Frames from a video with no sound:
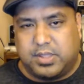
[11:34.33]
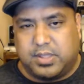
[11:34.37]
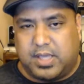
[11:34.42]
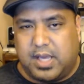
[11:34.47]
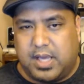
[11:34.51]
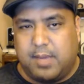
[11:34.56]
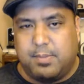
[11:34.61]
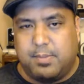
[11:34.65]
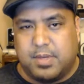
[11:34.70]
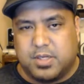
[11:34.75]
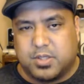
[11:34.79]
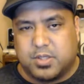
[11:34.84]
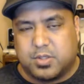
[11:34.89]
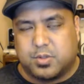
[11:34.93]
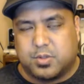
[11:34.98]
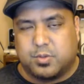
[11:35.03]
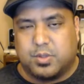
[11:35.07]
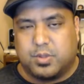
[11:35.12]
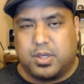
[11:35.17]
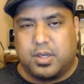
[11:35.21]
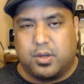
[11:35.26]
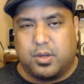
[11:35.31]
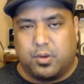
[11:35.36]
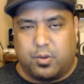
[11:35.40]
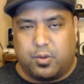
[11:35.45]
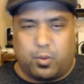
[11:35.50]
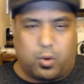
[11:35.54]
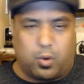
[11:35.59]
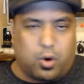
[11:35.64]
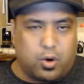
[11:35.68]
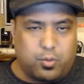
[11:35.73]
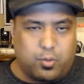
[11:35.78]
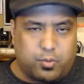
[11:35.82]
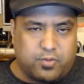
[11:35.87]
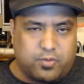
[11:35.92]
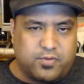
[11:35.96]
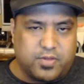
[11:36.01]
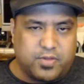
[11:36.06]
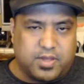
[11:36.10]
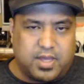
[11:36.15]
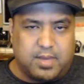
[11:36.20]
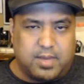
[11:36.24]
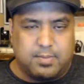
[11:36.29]
the game industry or hardware
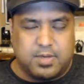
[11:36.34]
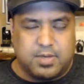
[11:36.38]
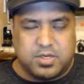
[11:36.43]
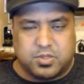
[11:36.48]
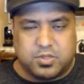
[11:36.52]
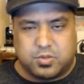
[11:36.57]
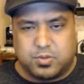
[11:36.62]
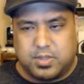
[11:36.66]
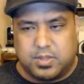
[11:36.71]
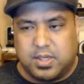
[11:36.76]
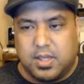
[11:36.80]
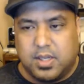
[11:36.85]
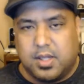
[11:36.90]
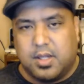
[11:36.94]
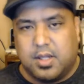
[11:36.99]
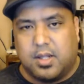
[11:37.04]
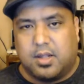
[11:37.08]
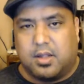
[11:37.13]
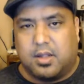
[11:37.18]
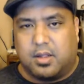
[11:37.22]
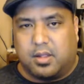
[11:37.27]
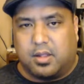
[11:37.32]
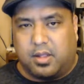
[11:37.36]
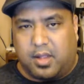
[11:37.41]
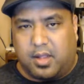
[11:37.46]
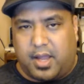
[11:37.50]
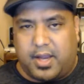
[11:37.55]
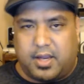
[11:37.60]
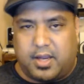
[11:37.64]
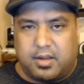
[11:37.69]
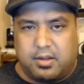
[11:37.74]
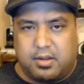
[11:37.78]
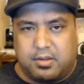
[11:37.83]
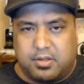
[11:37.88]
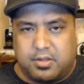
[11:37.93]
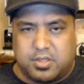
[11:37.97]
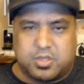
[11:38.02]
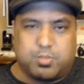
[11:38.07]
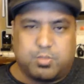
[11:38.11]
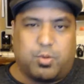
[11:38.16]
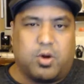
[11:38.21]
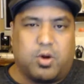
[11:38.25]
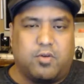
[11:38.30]
for the game industry like the
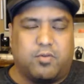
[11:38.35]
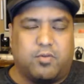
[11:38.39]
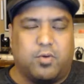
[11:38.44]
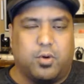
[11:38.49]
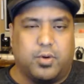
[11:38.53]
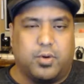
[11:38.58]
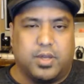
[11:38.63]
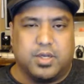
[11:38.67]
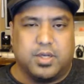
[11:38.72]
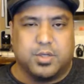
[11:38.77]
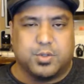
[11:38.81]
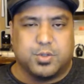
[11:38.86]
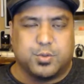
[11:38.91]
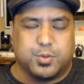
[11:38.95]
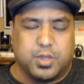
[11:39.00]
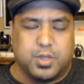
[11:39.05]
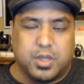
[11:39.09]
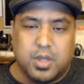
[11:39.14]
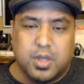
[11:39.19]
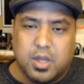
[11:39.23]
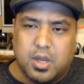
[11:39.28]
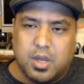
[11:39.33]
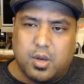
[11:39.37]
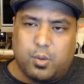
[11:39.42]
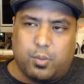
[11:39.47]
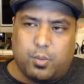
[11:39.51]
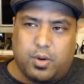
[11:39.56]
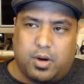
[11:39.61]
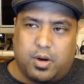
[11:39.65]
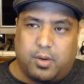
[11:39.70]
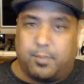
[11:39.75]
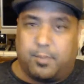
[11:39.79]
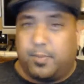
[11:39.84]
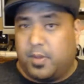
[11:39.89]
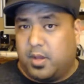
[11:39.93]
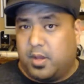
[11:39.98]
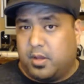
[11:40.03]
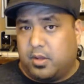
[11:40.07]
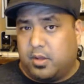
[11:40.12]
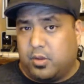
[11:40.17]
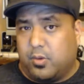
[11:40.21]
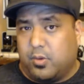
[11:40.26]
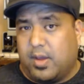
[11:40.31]
smartphone industry, where
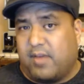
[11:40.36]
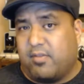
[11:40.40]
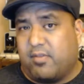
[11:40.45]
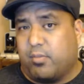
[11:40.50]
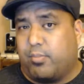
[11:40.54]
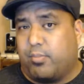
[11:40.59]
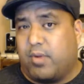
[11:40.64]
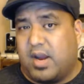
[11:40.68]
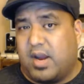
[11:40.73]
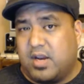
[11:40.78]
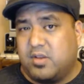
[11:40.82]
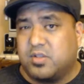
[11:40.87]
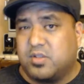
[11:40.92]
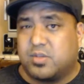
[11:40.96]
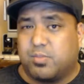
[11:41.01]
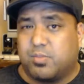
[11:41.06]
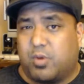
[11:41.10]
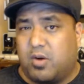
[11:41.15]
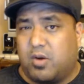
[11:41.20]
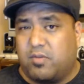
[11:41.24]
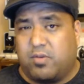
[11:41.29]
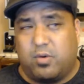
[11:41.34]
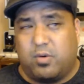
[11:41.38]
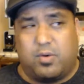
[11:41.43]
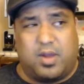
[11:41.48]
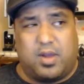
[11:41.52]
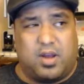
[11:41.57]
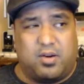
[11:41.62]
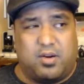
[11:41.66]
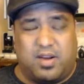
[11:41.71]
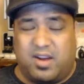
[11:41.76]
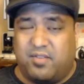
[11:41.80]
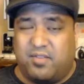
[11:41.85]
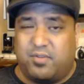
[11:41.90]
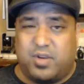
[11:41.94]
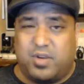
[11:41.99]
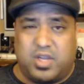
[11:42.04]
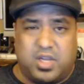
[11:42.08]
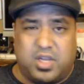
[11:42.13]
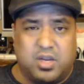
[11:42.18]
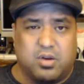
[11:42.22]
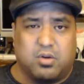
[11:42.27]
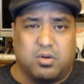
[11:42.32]
you have a brand new smartphone out
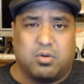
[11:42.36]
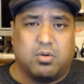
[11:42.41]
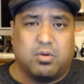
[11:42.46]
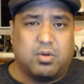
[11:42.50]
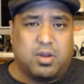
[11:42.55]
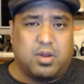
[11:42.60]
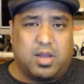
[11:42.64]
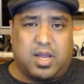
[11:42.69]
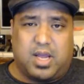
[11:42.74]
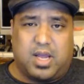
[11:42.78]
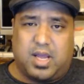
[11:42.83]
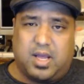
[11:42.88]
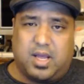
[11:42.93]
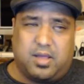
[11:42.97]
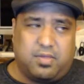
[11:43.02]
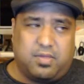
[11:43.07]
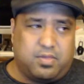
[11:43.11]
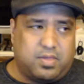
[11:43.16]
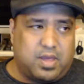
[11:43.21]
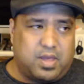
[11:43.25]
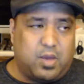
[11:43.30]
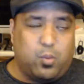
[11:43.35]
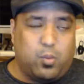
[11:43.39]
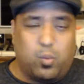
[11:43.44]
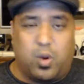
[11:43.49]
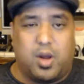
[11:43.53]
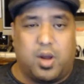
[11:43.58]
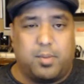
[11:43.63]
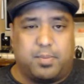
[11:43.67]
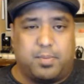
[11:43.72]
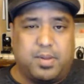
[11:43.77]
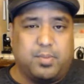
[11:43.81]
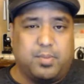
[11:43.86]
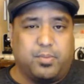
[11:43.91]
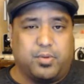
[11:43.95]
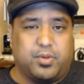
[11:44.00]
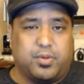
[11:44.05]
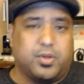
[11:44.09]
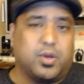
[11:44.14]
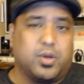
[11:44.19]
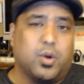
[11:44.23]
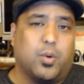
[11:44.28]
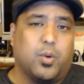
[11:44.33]
every year, and they want
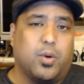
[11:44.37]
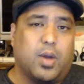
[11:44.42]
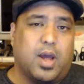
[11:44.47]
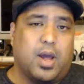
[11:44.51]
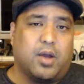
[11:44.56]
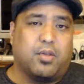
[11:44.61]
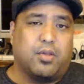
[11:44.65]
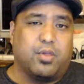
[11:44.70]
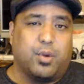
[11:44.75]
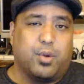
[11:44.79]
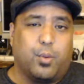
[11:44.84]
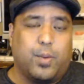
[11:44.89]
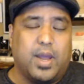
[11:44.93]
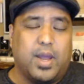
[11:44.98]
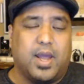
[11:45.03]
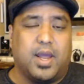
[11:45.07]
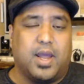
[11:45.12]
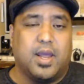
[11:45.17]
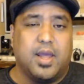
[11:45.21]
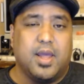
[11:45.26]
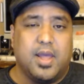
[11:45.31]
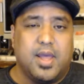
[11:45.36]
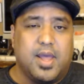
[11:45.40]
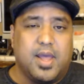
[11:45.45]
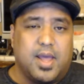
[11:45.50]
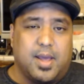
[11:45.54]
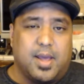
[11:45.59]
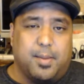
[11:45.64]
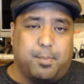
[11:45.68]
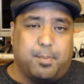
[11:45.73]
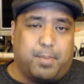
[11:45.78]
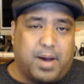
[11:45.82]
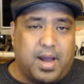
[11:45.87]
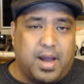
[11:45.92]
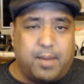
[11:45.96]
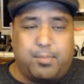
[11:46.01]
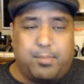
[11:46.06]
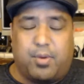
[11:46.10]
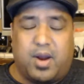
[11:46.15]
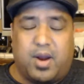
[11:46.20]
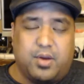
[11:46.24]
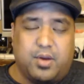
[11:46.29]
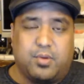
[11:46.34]
people to go out of their way and buy
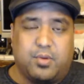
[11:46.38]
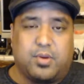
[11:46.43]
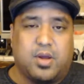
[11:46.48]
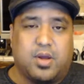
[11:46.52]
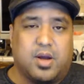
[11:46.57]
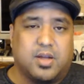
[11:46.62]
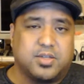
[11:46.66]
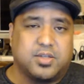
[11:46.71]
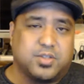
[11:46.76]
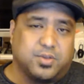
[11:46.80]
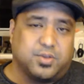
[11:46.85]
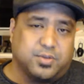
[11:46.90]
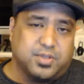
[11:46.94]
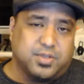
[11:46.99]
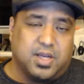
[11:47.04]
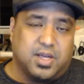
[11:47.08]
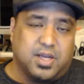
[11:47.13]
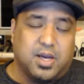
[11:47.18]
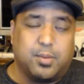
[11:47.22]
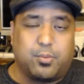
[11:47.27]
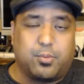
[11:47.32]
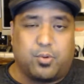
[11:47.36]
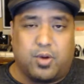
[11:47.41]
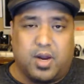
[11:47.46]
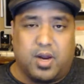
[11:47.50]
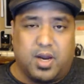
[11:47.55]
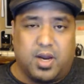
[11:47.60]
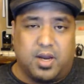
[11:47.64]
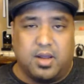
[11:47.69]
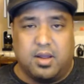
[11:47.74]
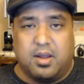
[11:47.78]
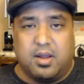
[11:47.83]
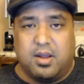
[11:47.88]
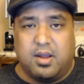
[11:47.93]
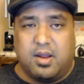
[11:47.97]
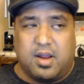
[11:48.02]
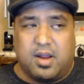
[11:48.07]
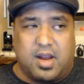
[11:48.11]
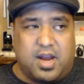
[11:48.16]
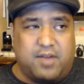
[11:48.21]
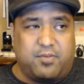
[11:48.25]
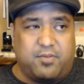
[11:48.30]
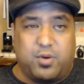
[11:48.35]
brand new consoles and upgrade
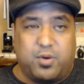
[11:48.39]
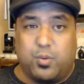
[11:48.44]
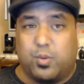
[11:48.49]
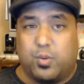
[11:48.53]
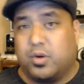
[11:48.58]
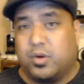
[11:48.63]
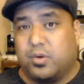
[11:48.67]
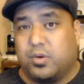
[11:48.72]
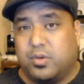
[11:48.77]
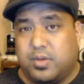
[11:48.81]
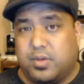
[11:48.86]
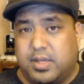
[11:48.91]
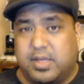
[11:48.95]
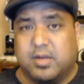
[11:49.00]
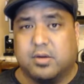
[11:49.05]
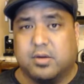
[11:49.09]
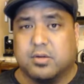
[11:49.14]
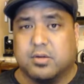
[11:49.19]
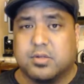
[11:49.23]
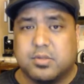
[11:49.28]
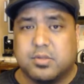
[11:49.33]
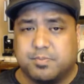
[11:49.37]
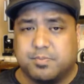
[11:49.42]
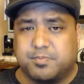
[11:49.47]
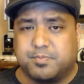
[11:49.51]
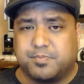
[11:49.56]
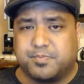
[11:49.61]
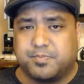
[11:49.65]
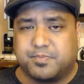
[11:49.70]
every 1 or 2 years.